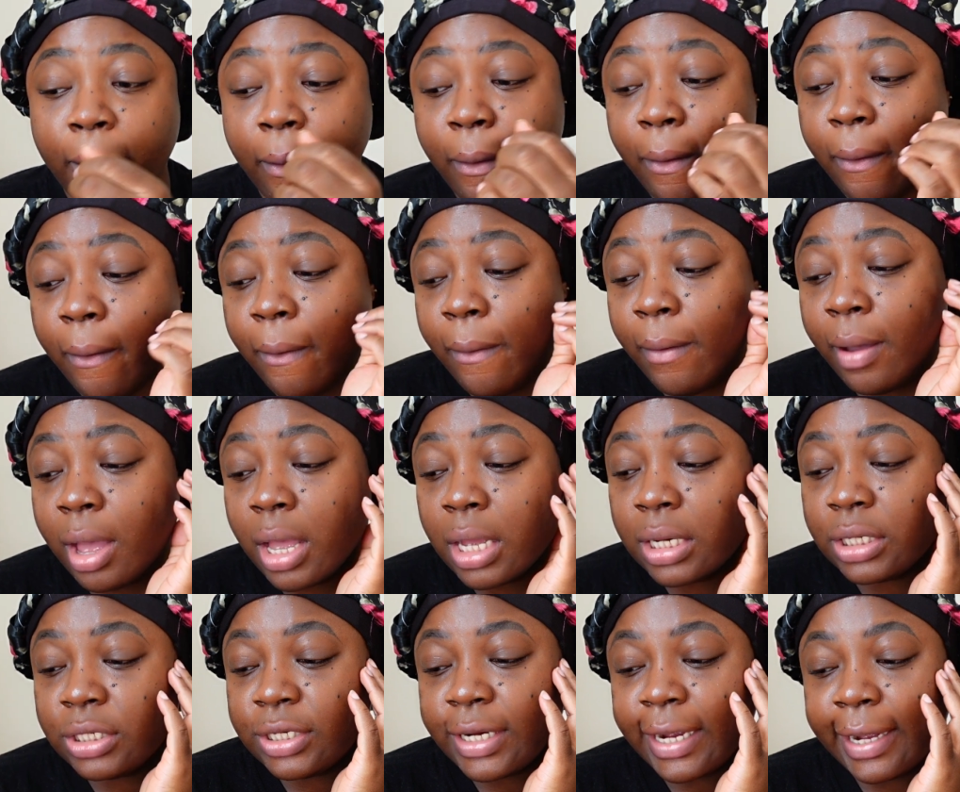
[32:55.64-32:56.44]
Whew,
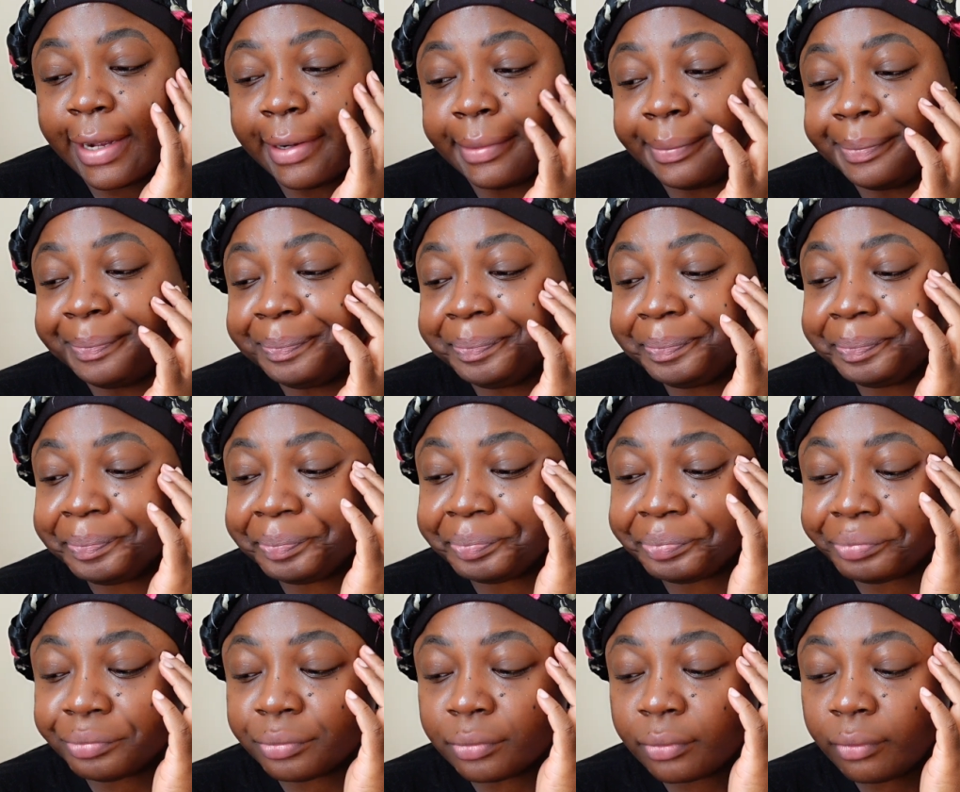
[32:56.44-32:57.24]
child.
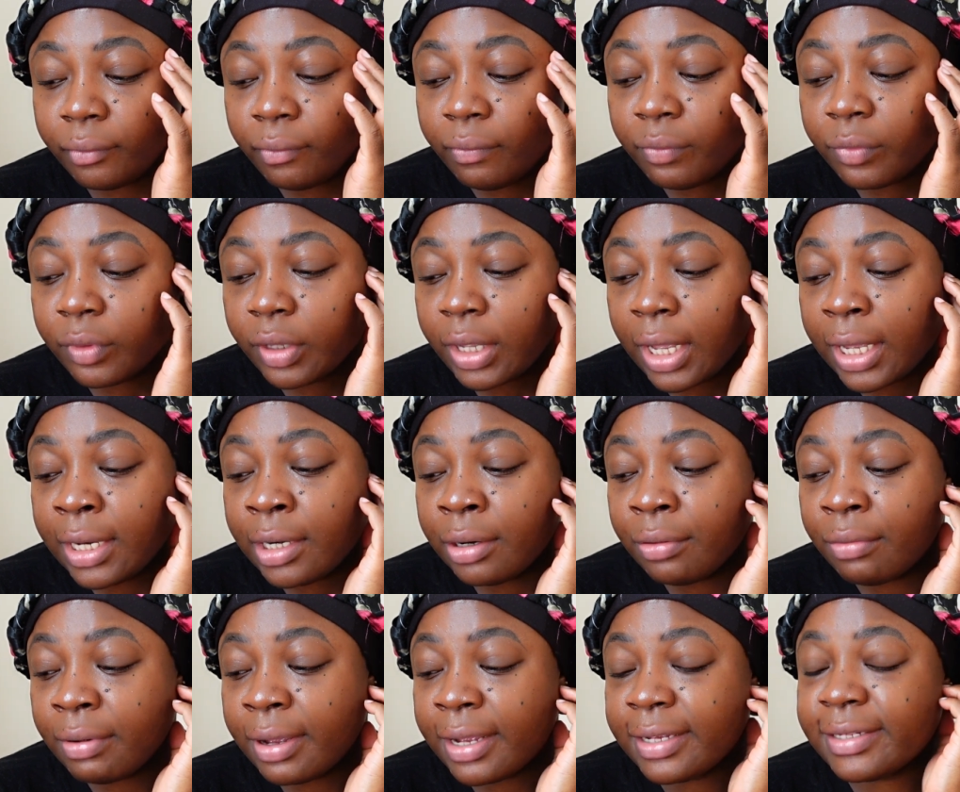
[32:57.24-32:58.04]

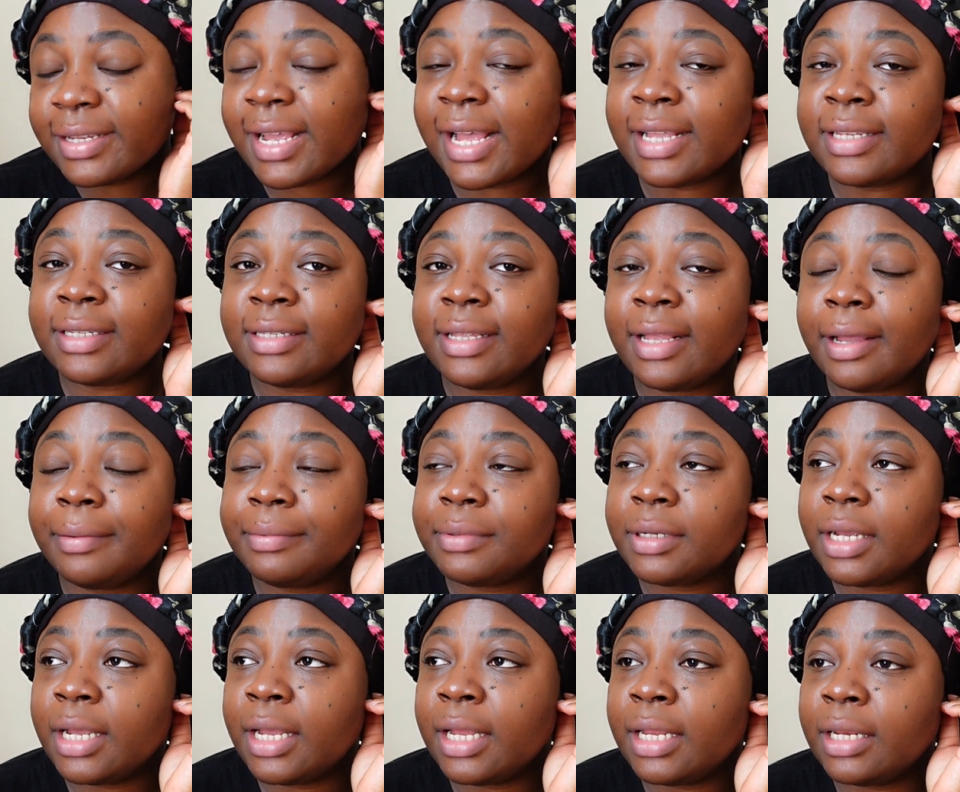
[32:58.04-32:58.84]
Anyways, I
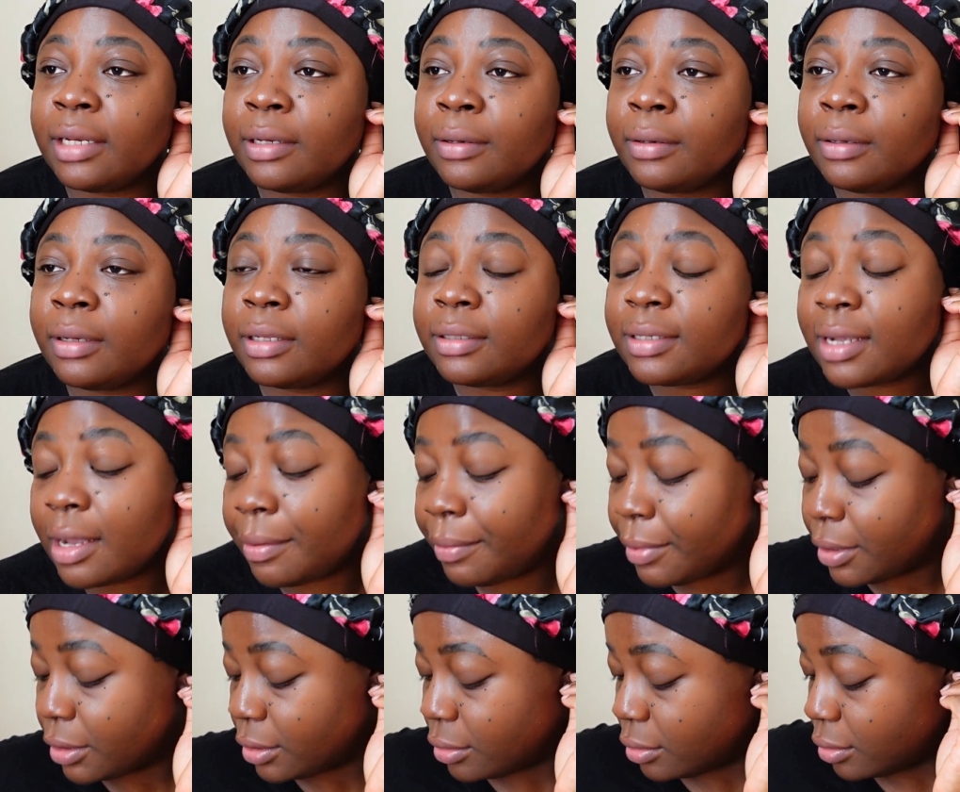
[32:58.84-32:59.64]
slept and the
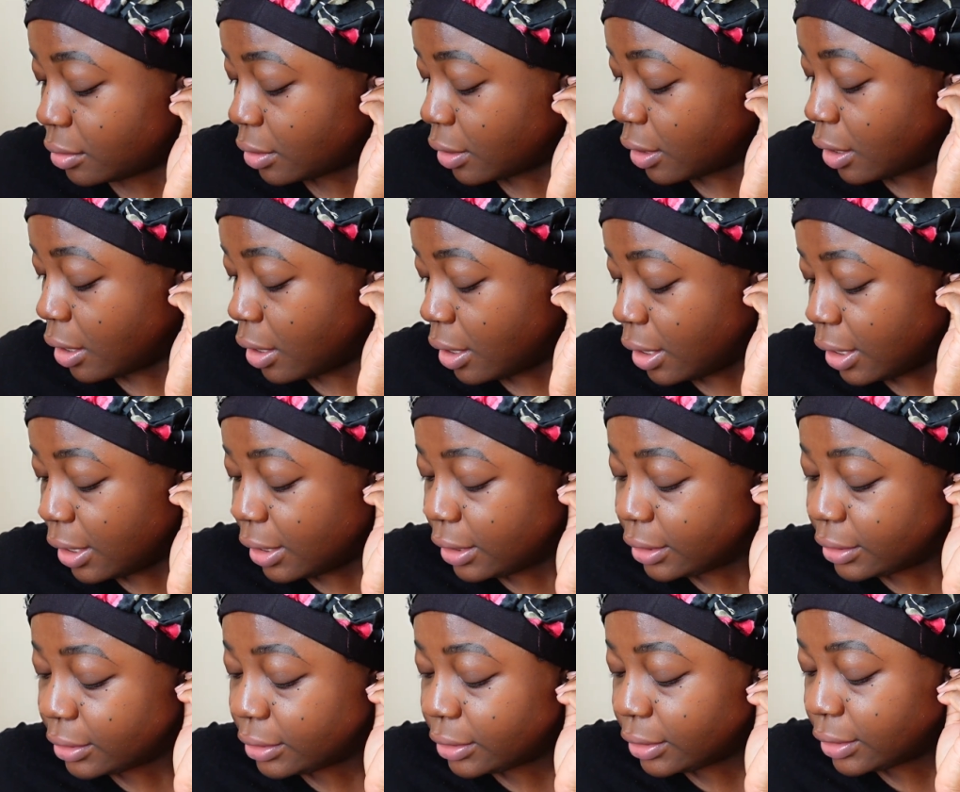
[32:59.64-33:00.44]
time is
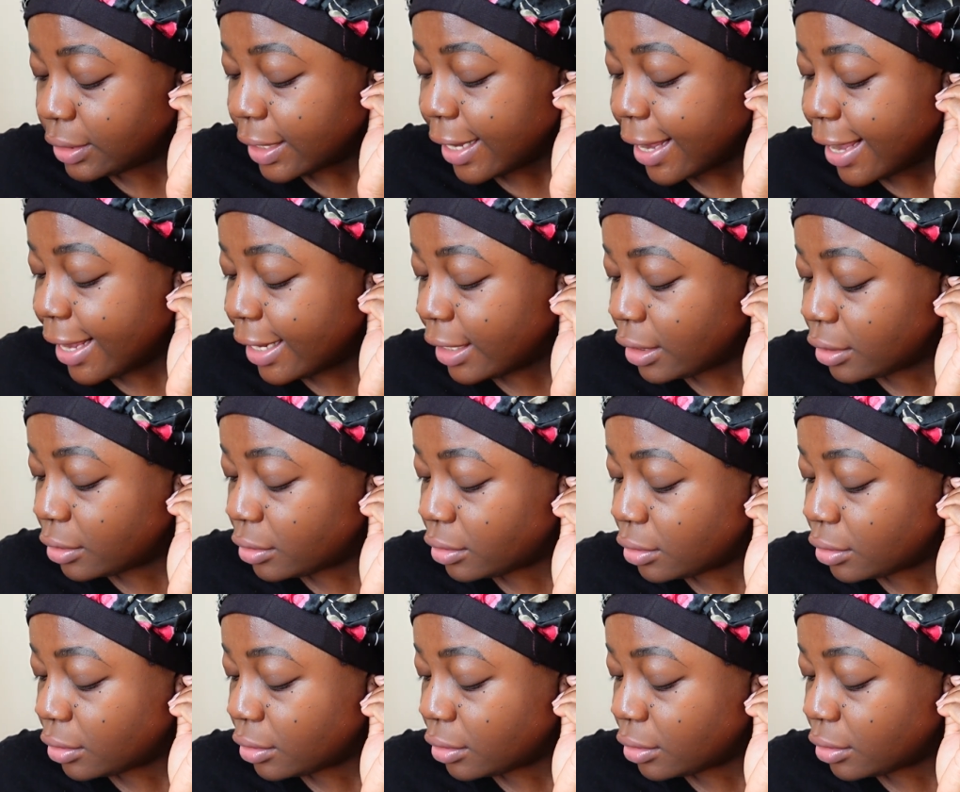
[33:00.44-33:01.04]
10